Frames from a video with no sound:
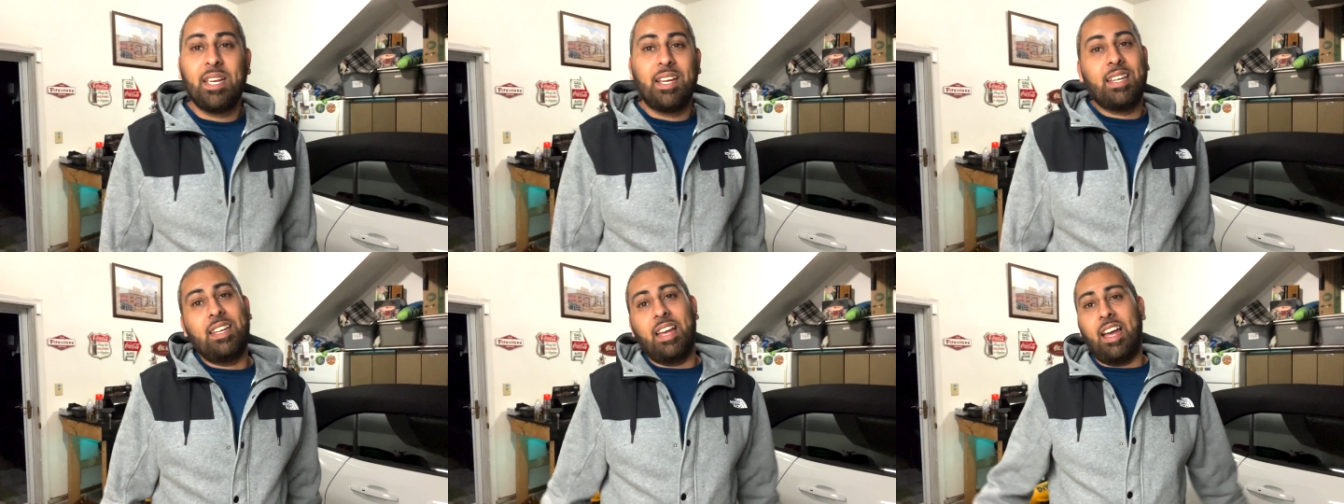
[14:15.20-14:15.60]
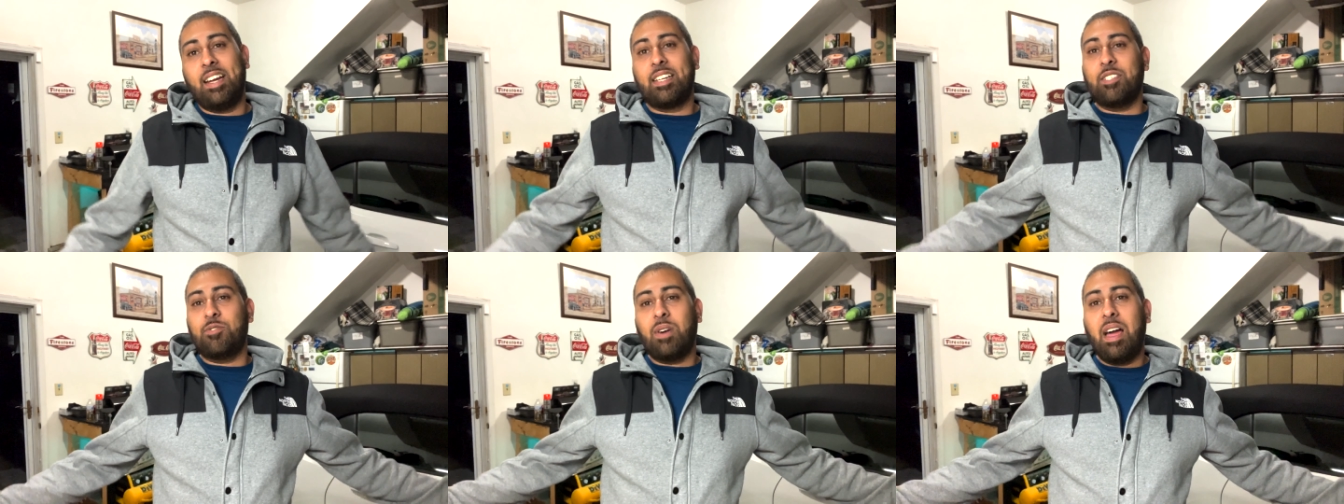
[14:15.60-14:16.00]
yeah, I
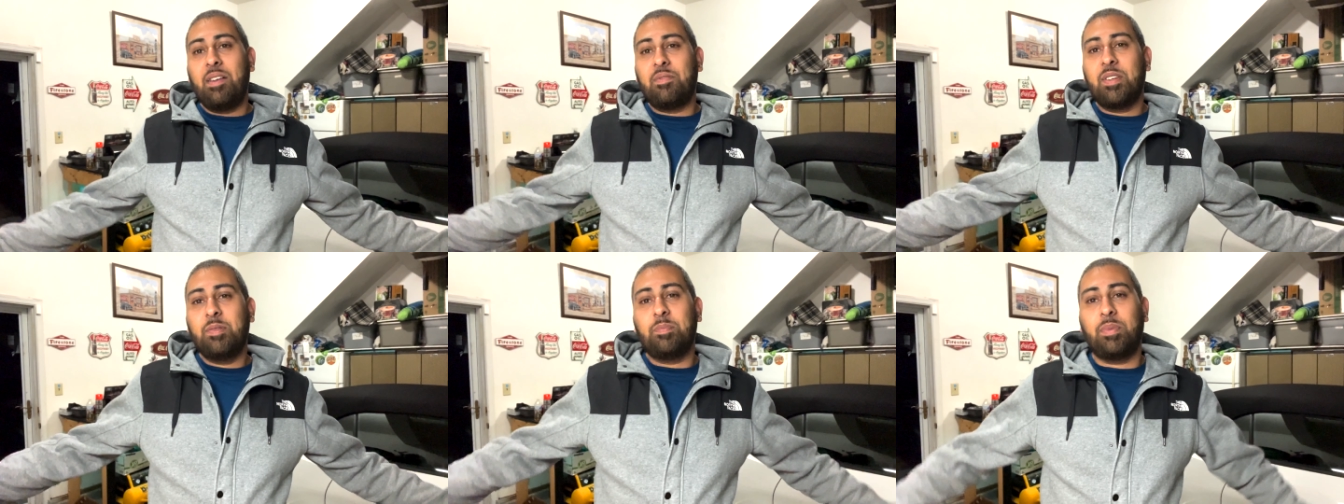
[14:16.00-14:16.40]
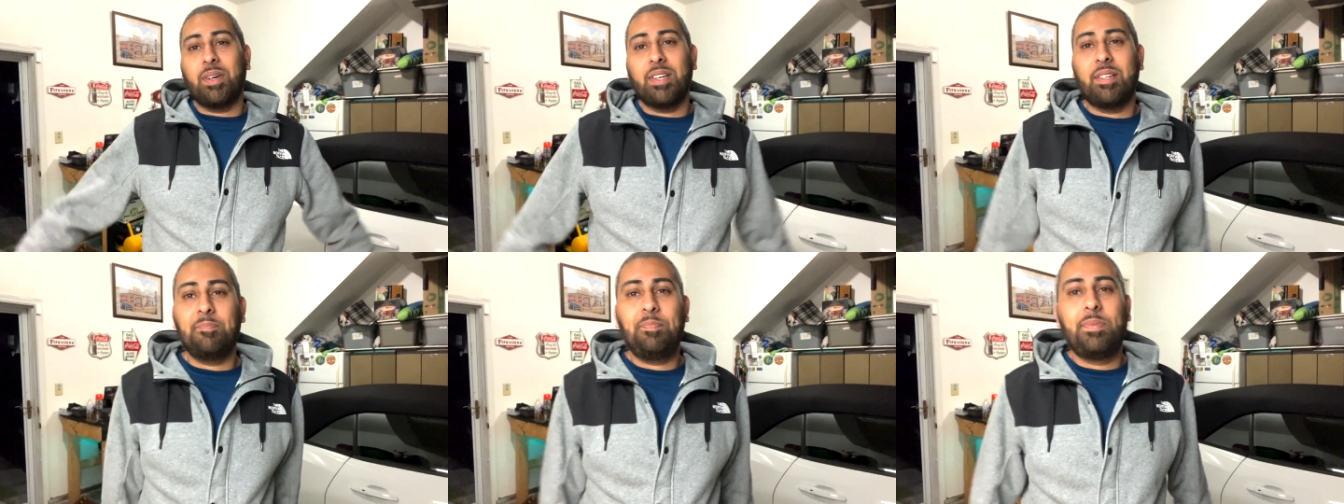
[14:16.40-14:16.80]
can drive it,
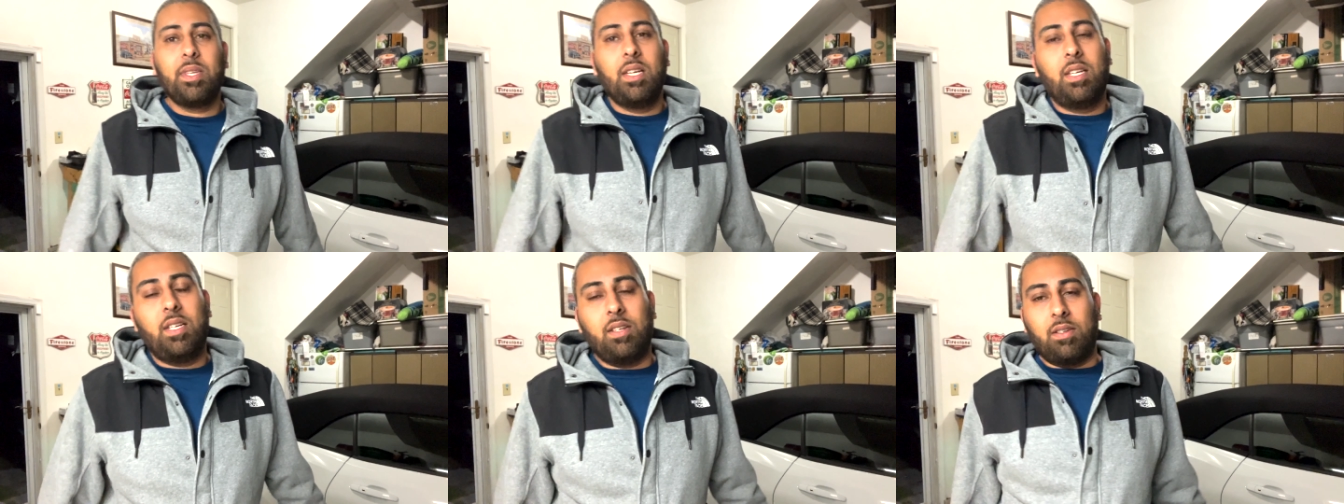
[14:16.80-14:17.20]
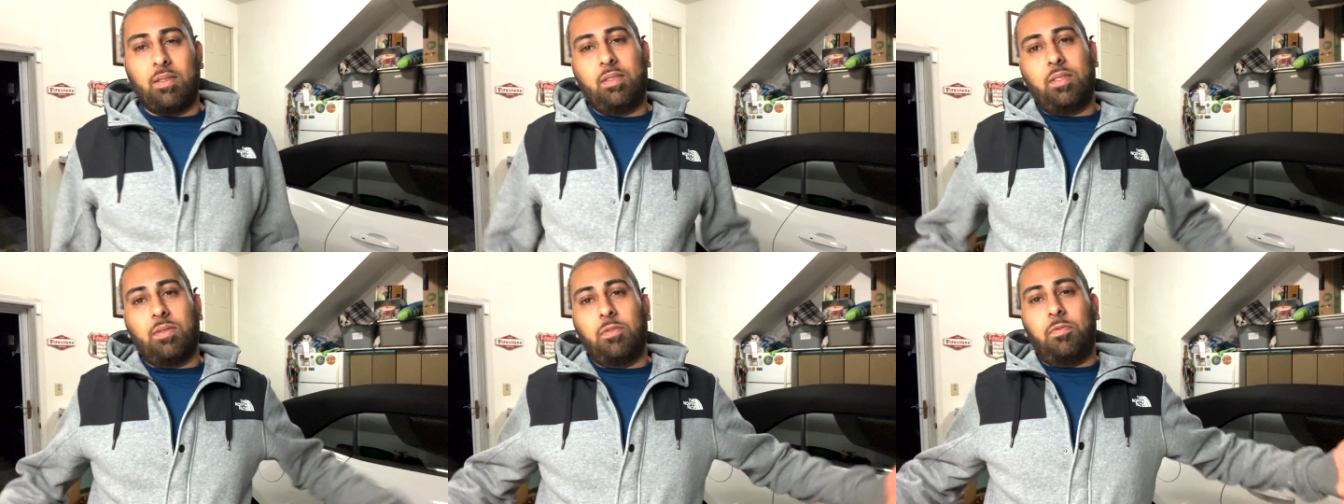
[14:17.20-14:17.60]
but you know,
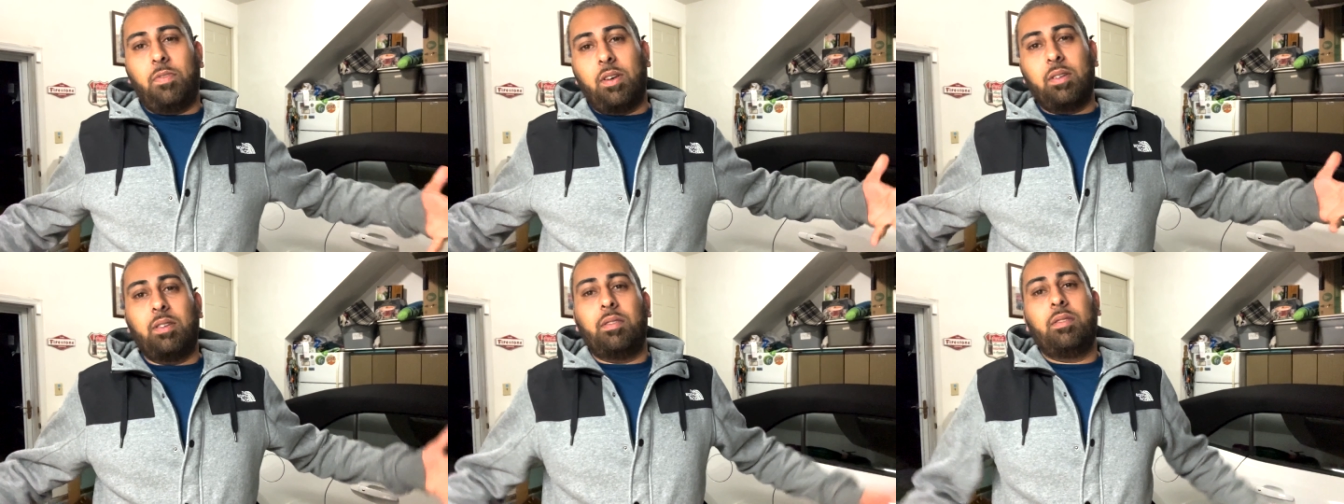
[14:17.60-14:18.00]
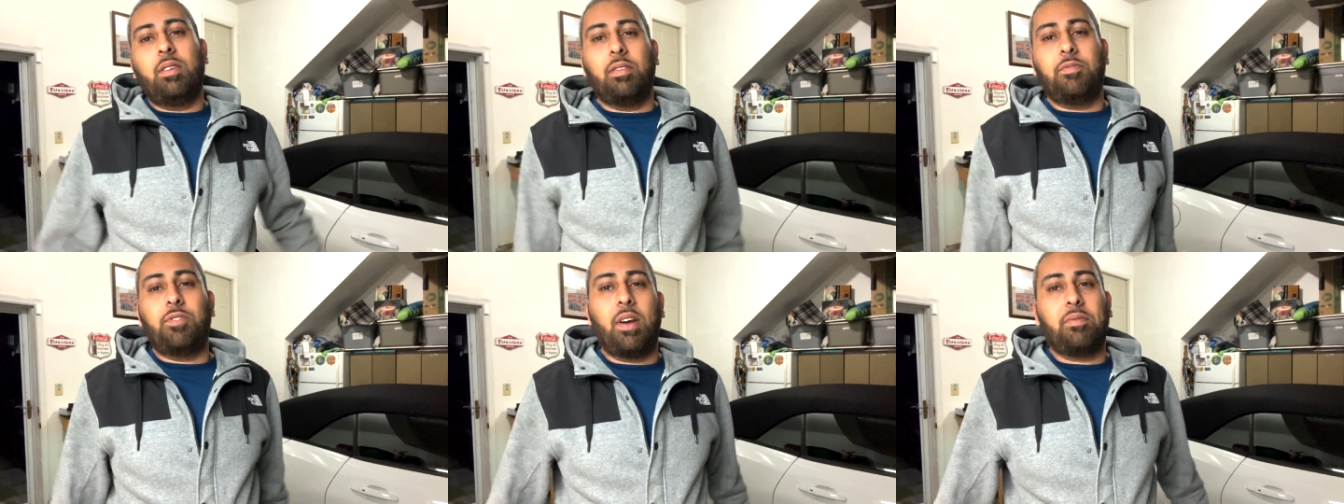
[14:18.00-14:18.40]
it's no fun
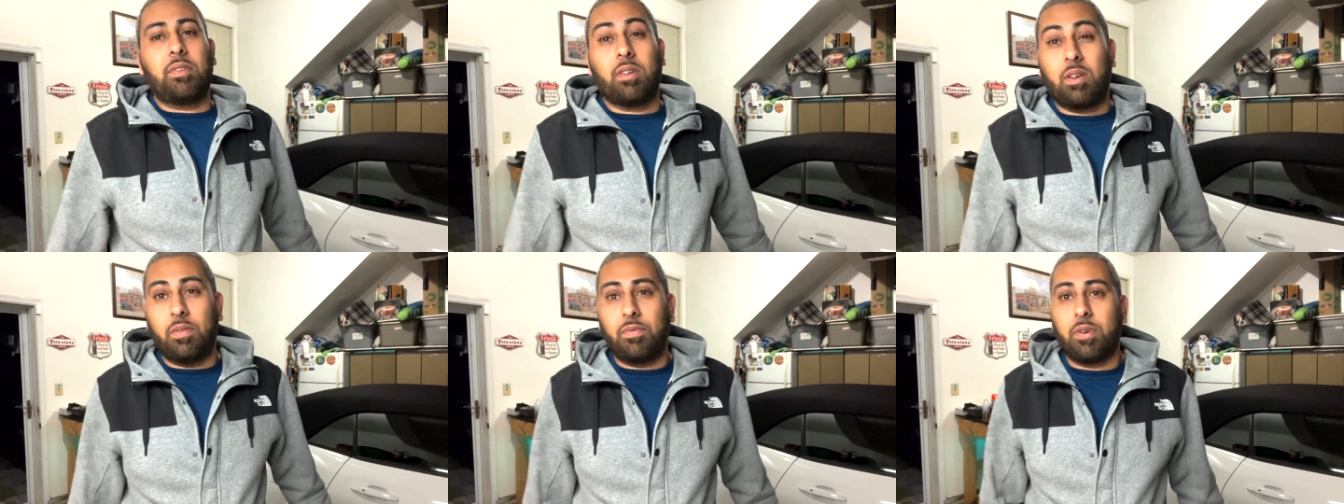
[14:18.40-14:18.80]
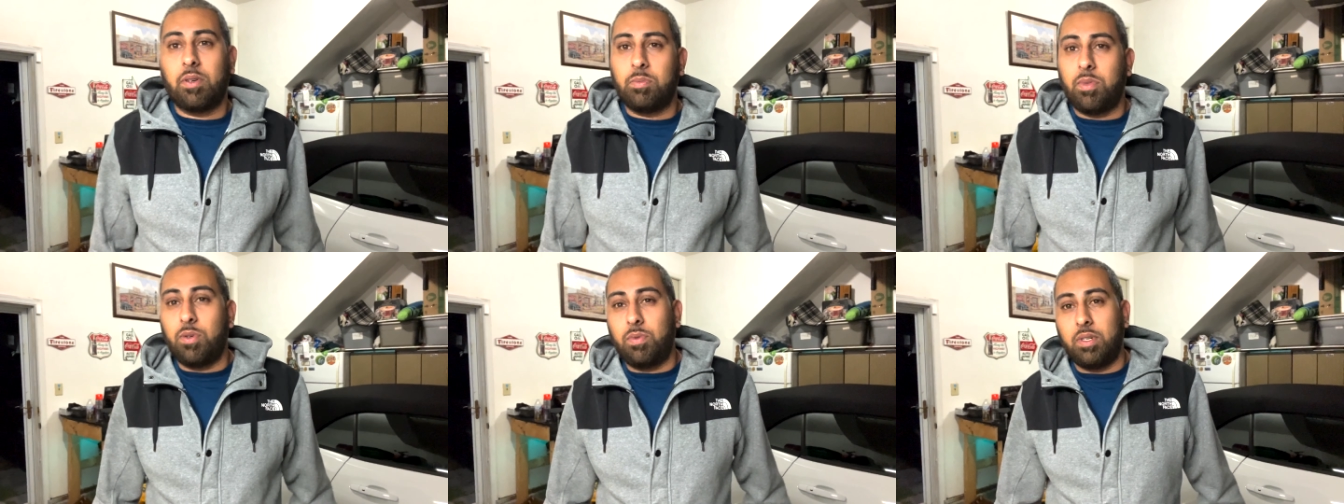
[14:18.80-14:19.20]
of driving a
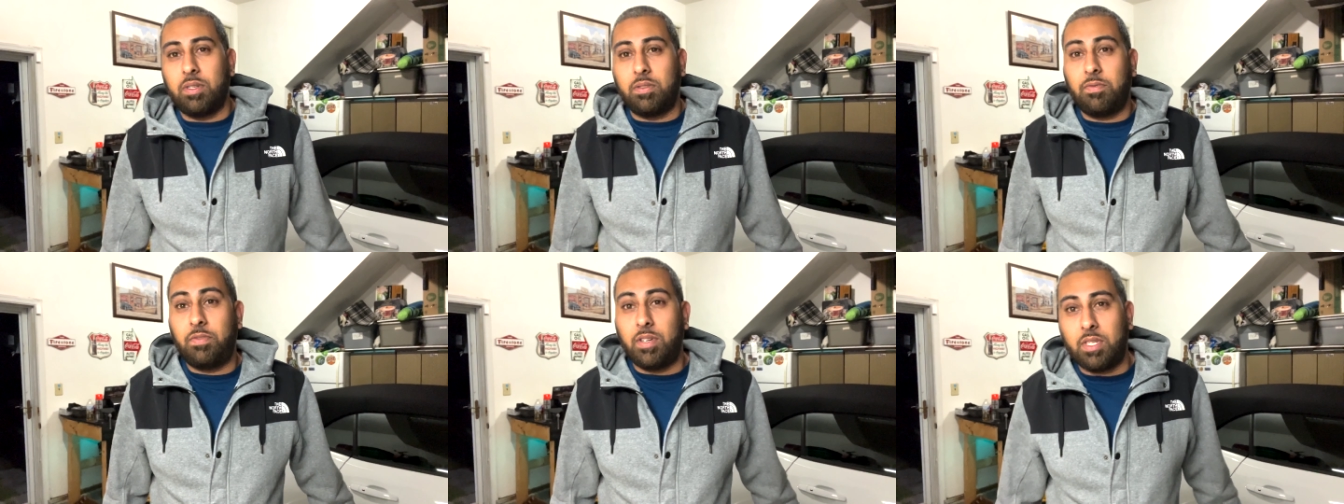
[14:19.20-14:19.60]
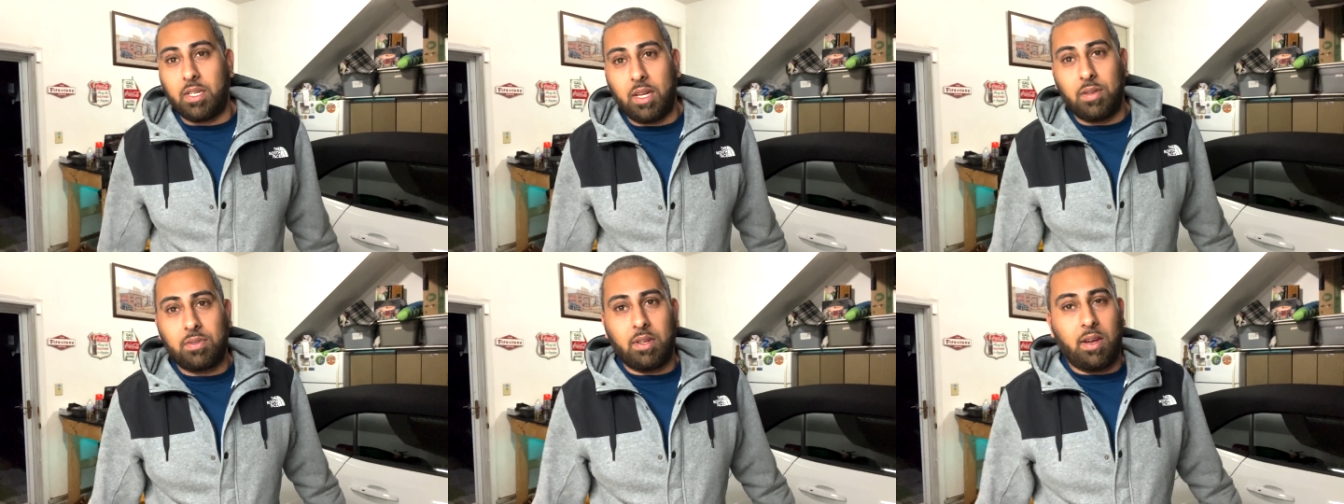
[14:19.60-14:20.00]
convertible when it's freezing
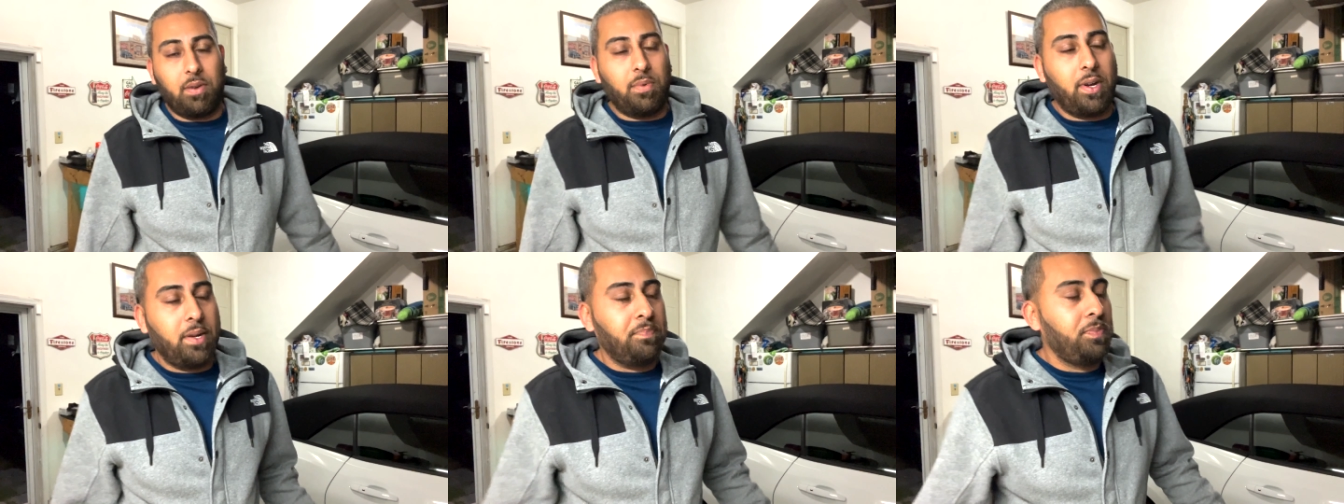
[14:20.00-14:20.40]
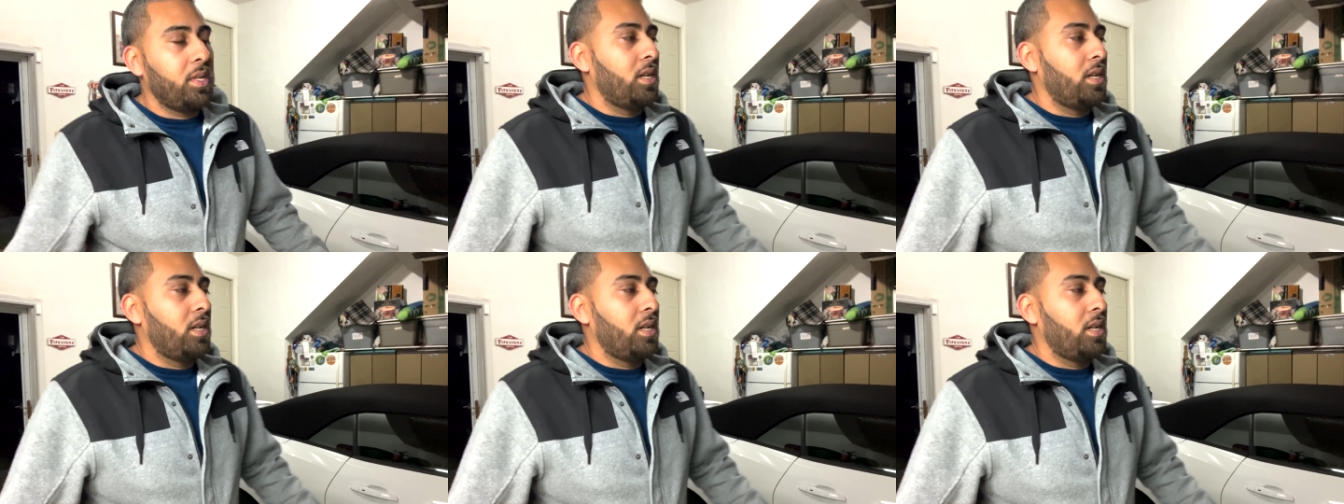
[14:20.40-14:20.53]
outside, right?